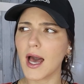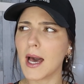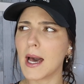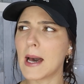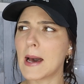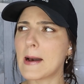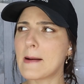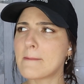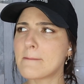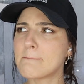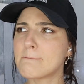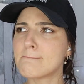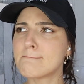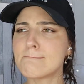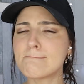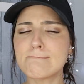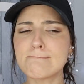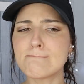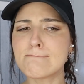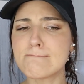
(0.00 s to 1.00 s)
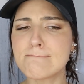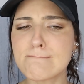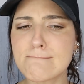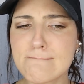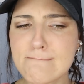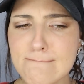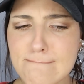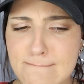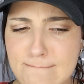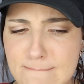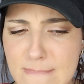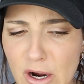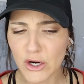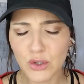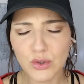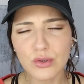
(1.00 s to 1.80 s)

Um,